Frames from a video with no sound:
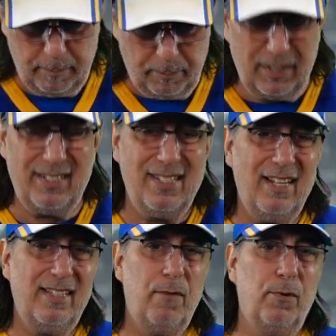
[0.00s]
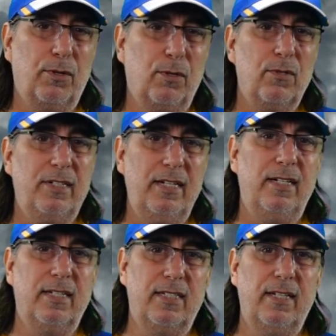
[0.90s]
But it's not that we're
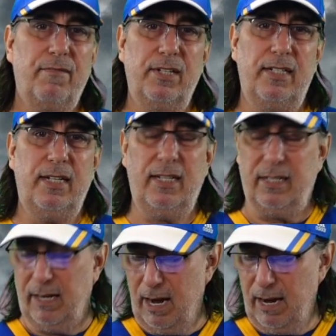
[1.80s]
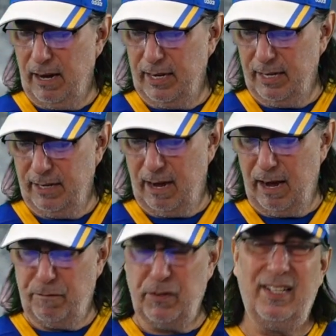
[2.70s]
13-17.
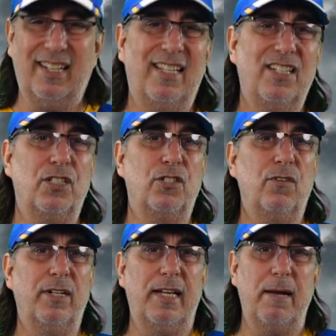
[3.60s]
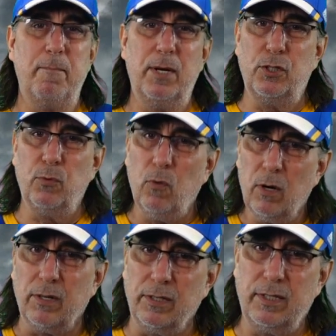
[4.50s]
I feel like this is going to get much
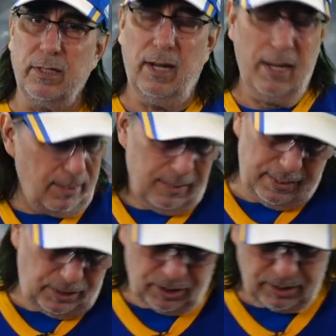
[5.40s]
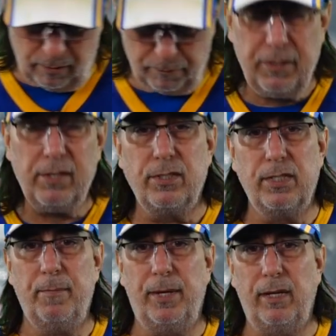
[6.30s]
worse. That's just how it feels
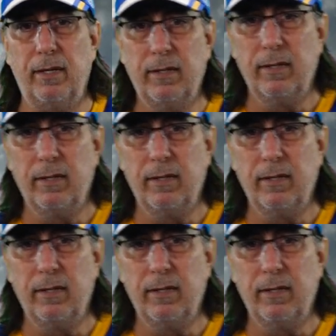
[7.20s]
to me.